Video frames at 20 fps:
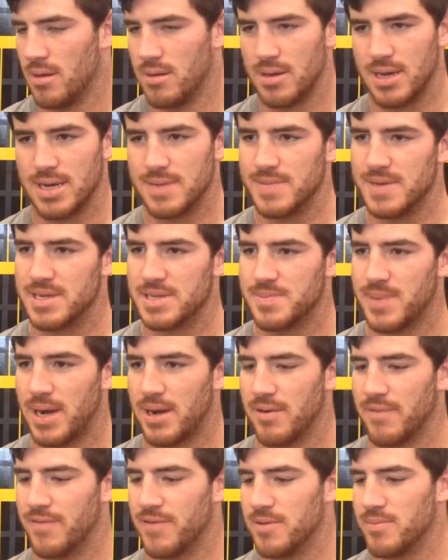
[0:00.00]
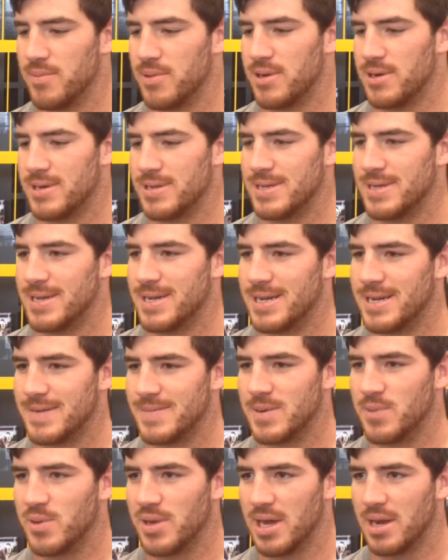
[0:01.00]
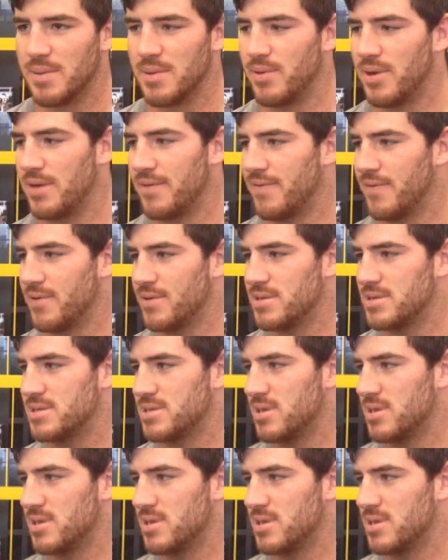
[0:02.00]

Yeah, I mean, it's power football, and we got to be ready for it.